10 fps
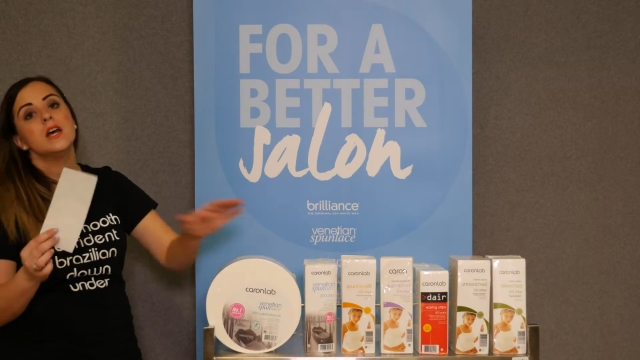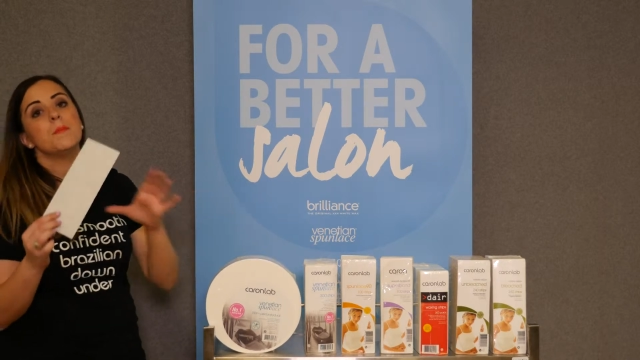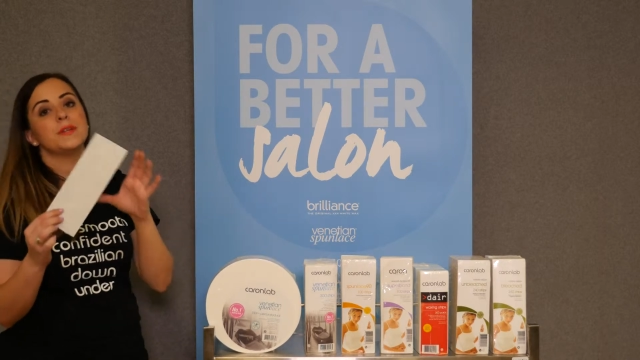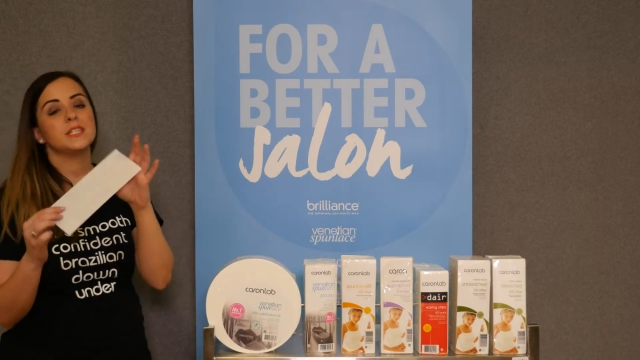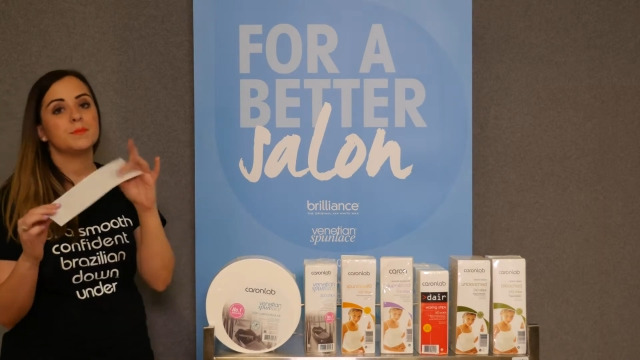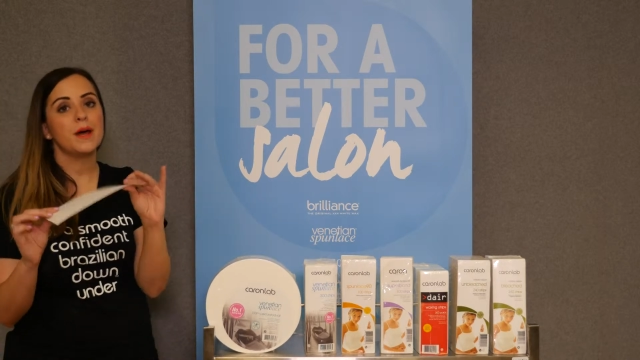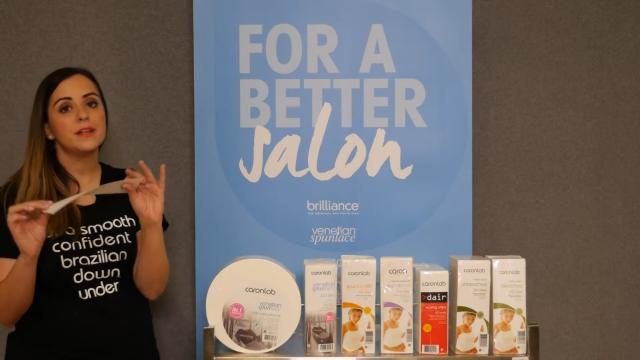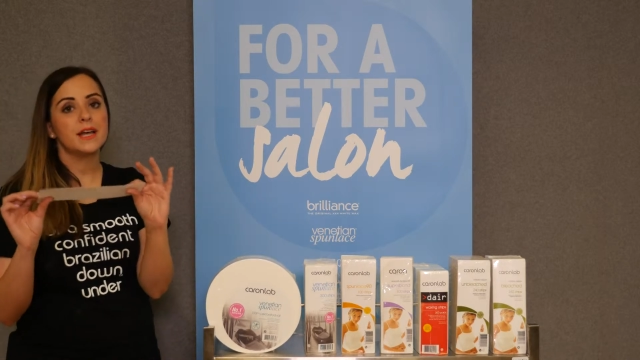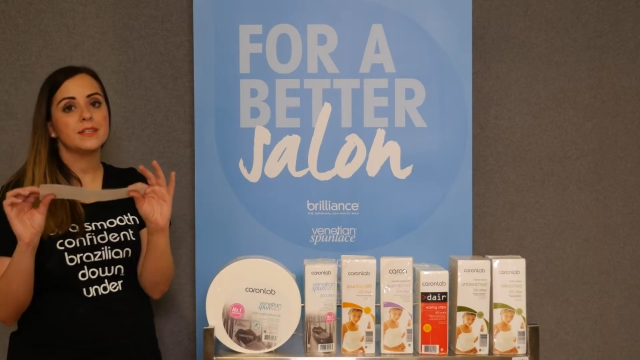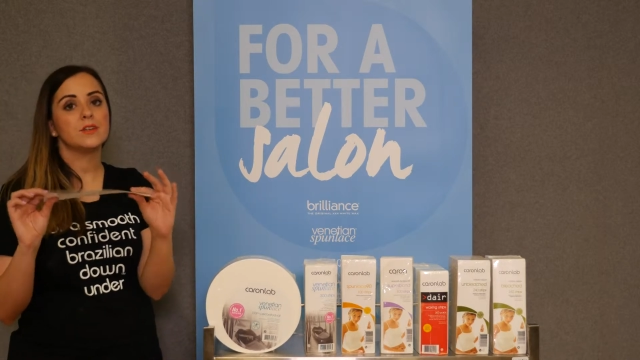But the spun
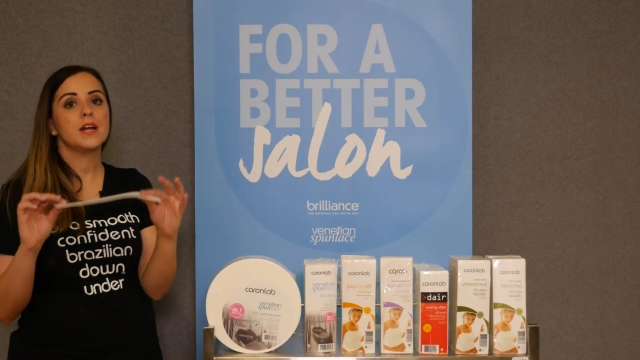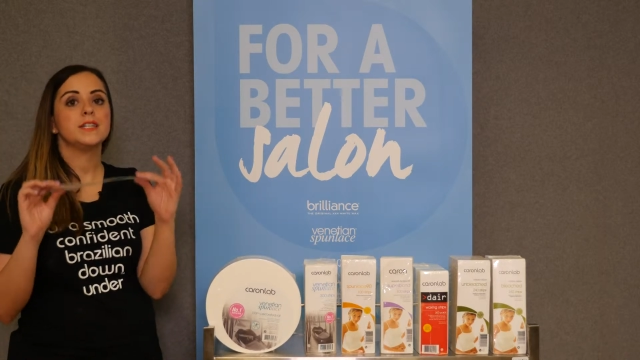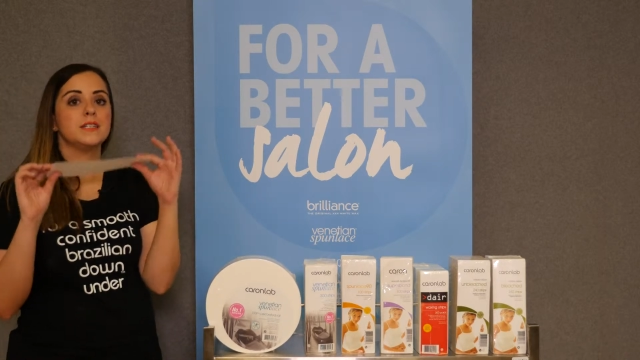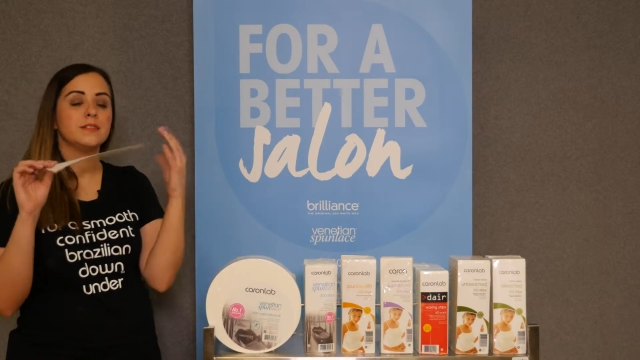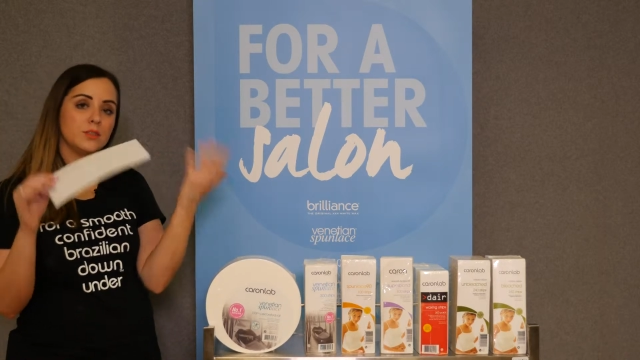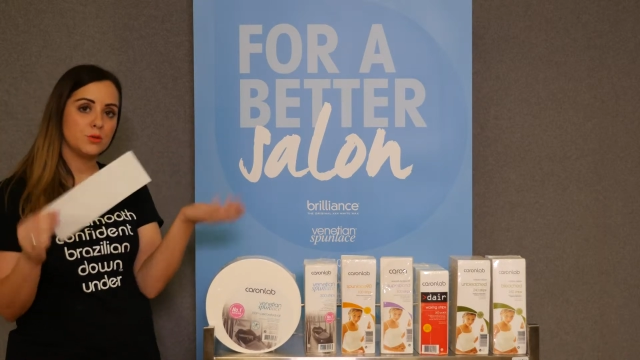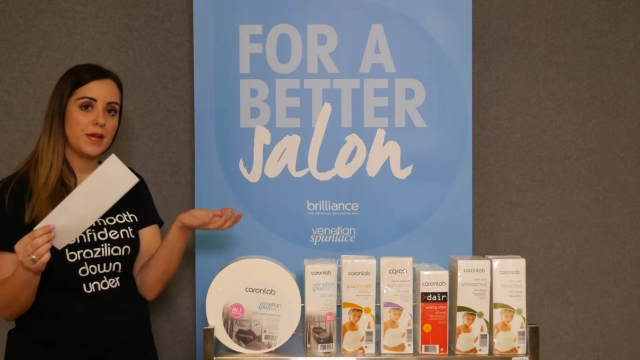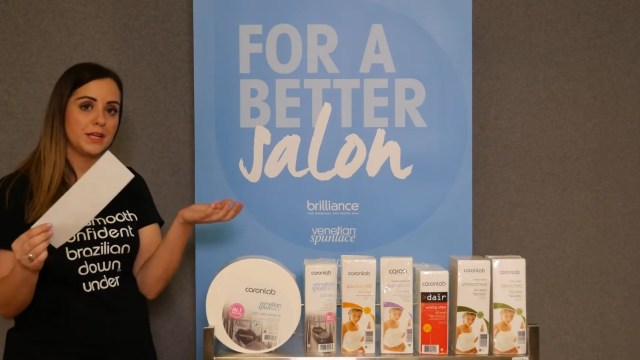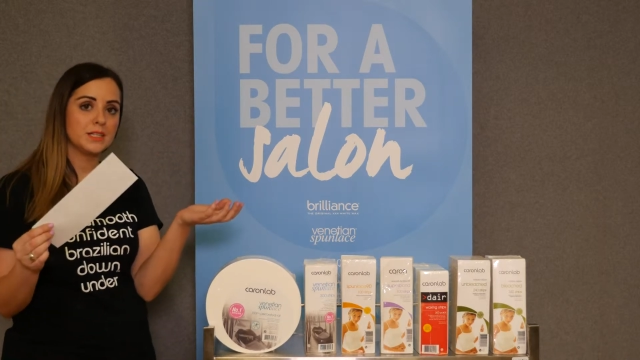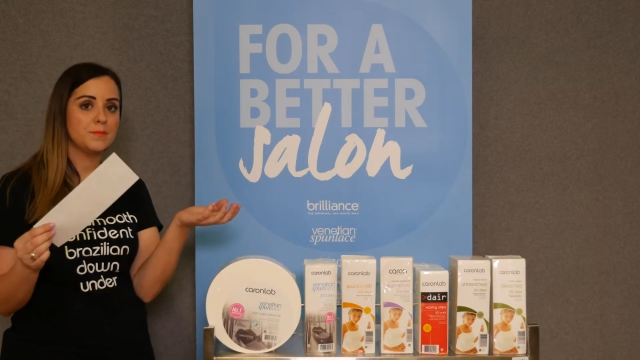lace 90, still
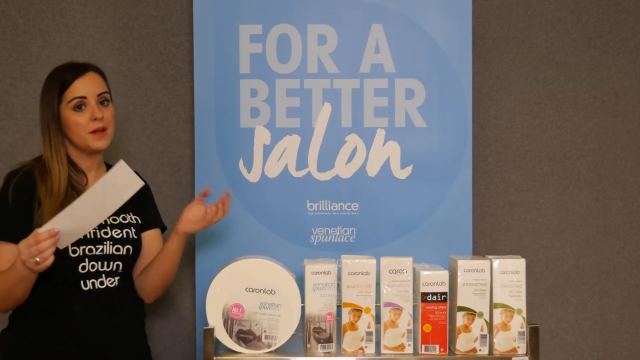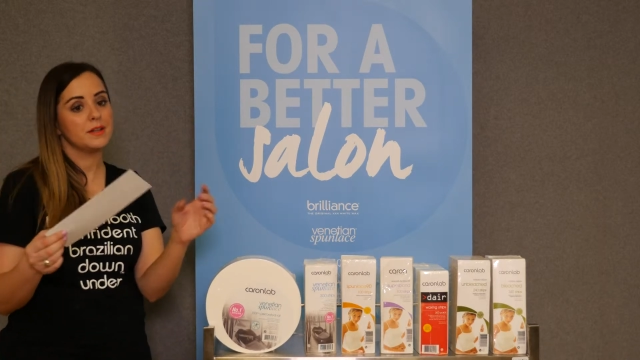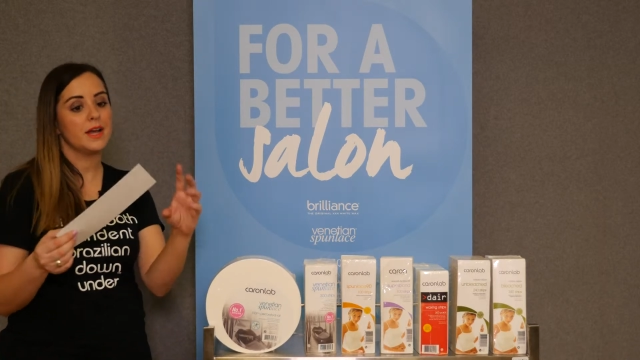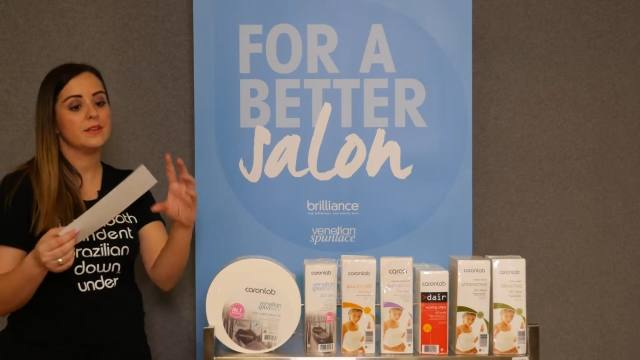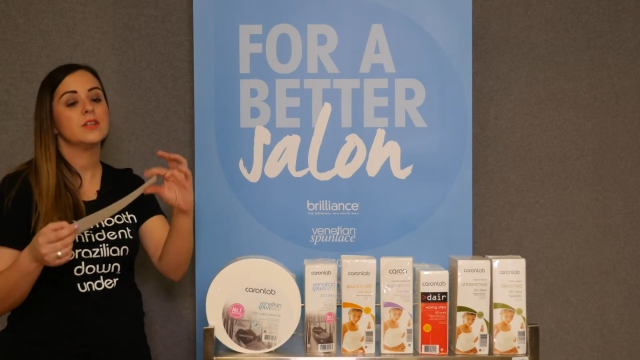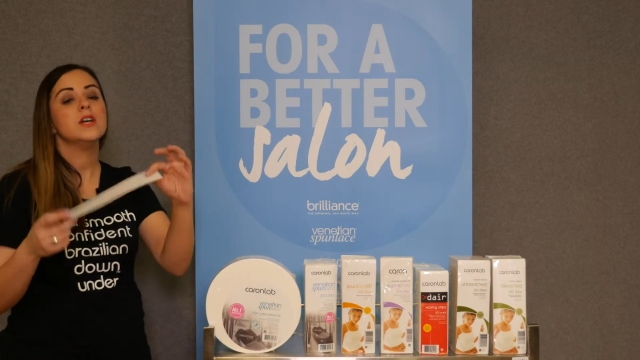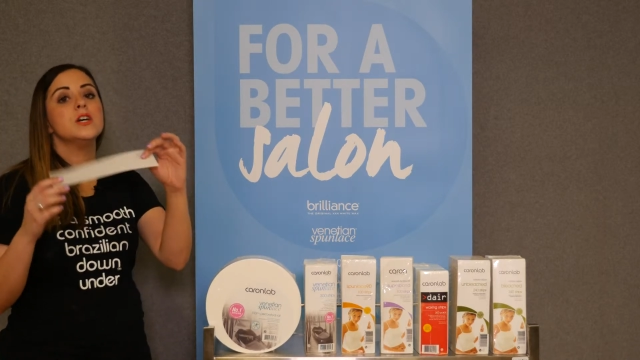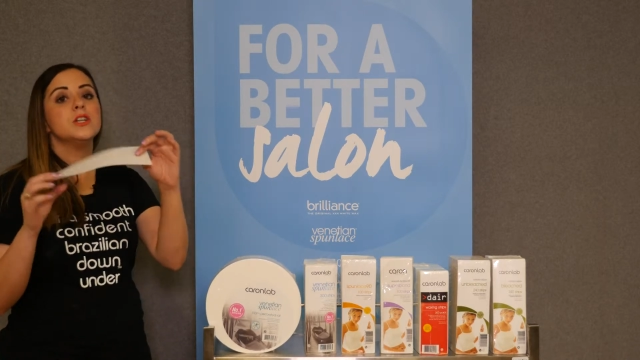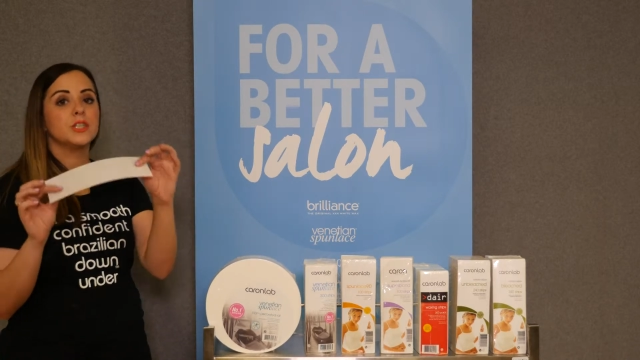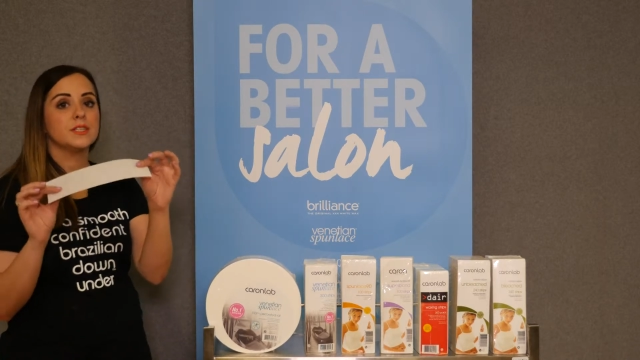being a spun lace,
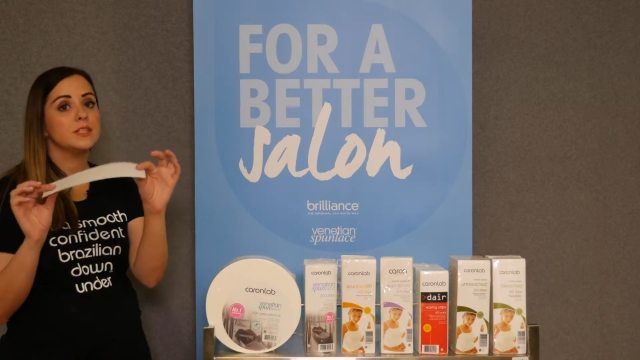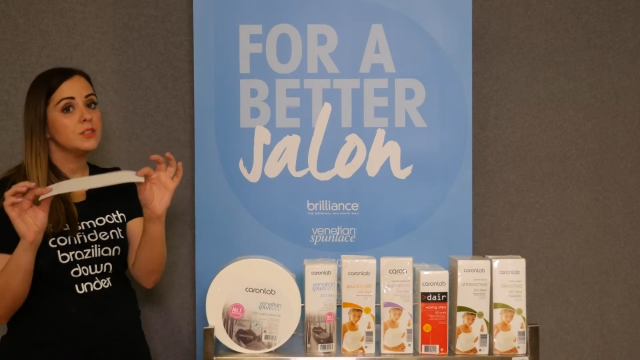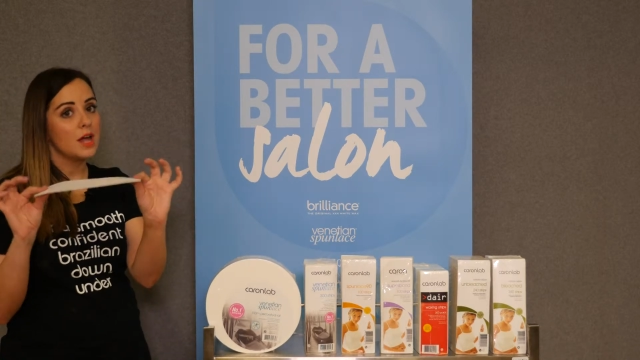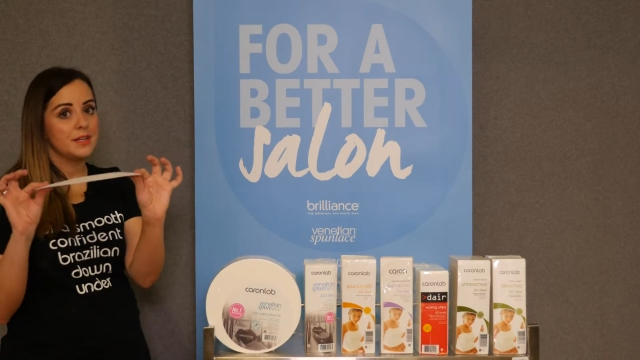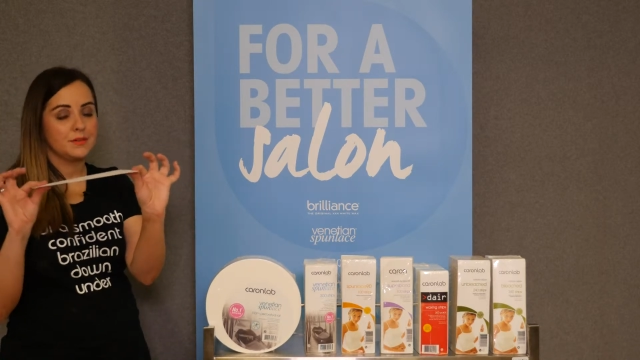just a slightly